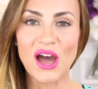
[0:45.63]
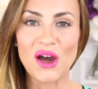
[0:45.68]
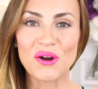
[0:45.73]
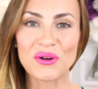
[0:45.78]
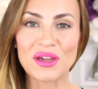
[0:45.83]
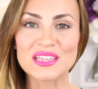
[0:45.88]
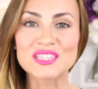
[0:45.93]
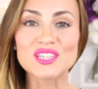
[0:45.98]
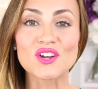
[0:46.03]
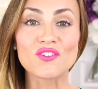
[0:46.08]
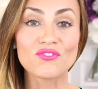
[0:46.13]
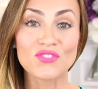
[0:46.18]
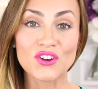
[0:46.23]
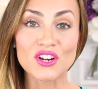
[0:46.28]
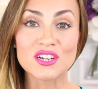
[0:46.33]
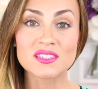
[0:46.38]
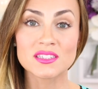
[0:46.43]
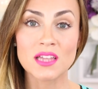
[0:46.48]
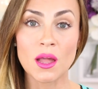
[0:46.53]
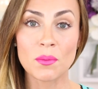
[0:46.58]
Okay, so
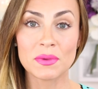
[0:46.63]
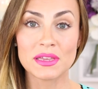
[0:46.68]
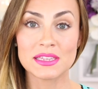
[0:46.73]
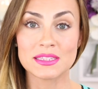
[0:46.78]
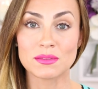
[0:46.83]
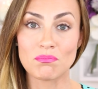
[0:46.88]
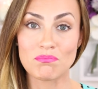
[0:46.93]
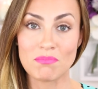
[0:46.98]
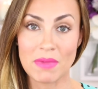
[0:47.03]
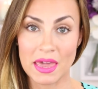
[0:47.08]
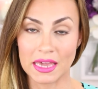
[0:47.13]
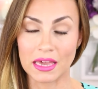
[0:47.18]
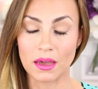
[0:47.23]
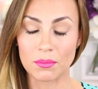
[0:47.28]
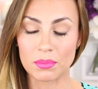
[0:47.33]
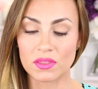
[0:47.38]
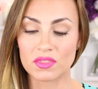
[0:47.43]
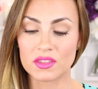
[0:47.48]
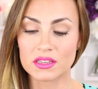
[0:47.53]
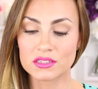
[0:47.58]
first up is
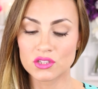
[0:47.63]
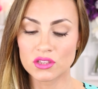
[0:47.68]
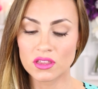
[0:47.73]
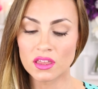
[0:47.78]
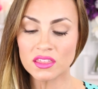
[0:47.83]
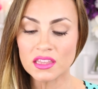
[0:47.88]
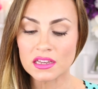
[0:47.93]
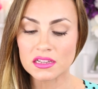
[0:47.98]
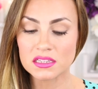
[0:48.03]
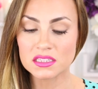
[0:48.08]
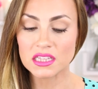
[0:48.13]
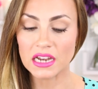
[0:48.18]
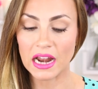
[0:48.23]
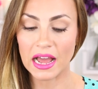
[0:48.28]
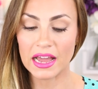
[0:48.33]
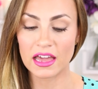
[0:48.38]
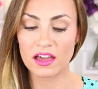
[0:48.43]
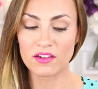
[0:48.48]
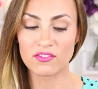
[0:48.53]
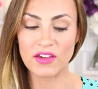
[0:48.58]
makeup, and these are the things that
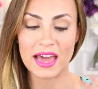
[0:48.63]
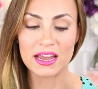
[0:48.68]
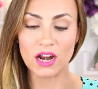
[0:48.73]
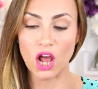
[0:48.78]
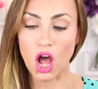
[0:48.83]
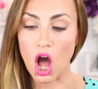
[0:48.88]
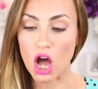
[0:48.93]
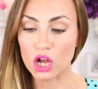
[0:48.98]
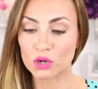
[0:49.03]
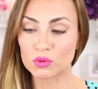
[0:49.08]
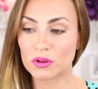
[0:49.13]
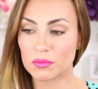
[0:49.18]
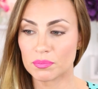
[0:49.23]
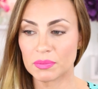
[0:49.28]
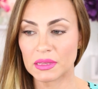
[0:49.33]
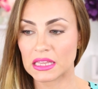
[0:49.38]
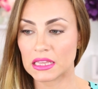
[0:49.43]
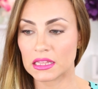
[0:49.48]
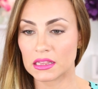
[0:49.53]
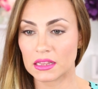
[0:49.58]
I have had on
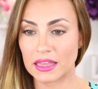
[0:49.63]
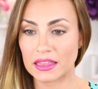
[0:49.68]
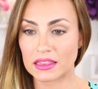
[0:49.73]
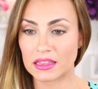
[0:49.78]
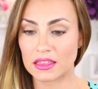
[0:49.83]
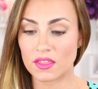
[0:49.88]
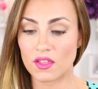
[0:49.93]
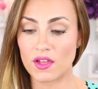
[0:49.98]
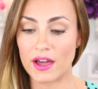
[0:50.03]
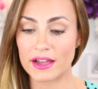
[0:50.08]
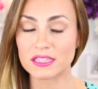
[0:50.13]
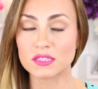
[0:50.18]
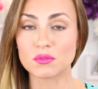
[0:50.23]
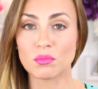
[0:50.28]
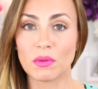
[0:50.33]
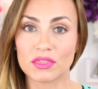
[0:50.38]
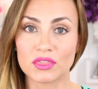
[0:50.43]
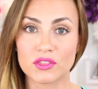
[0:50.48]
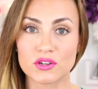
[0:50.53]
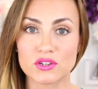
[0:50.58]
repeat lately the last
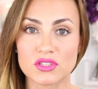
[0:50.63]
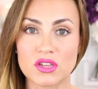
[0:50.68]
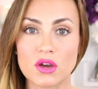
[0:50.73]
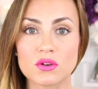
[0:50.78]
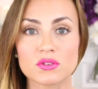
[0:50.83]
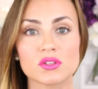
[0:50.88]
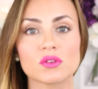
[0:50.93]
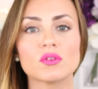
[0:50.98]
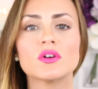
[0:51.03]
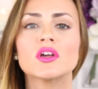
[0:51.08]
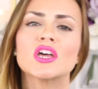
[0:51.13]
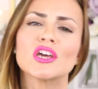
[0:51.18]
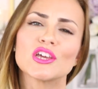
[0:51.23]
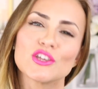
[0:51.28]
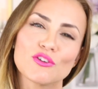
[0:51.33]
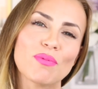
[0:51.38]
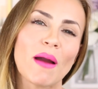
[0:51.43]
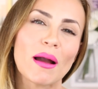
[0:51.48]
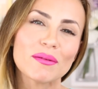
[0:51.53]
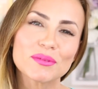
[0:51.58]
month or so, so
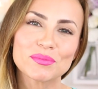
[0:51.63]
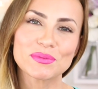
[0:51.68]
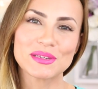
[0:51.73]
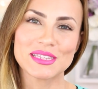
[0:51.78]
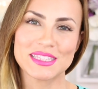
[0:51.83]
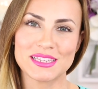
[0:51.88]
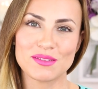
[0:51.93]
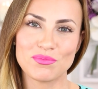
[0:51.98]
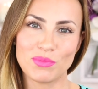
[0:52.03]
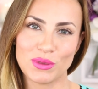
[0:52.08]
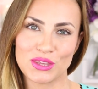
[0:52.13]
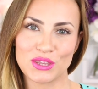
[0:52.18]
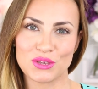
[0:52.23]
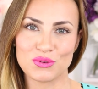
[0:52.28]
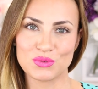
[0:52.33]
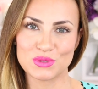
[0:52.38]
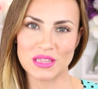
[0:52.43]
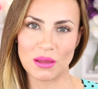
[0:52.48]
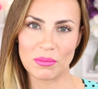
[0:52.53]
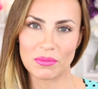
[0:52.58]
you've probably seen me
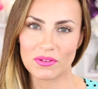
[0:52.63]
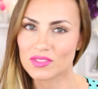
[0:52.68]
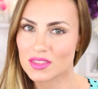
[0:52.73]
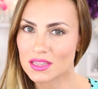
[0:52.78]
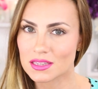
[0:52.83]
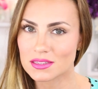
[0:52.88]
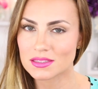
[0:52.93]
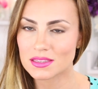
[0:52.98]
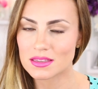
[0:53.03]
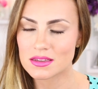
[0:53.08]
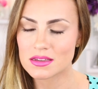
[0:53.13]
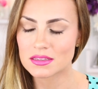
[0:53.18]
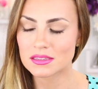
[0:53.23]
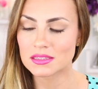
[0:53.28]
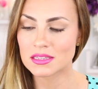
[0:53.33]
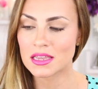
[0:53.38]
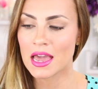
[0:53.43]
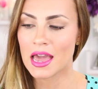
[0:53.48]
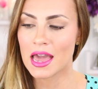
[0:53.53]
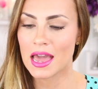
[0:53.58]
use some of these
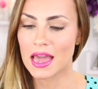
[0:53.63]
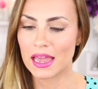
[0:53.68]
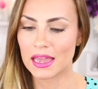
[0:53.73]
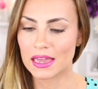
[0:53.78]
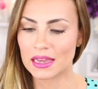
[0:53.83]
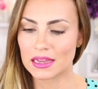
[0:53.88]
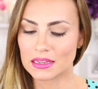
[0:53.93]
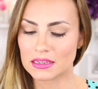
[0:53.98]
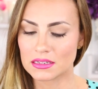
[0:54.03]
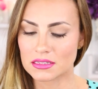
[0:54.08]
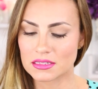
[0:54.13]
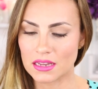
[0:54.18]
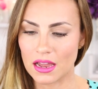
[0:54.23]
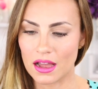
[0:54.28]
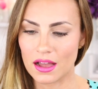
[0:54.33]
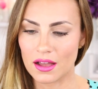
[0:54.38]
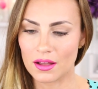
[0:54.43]
things, and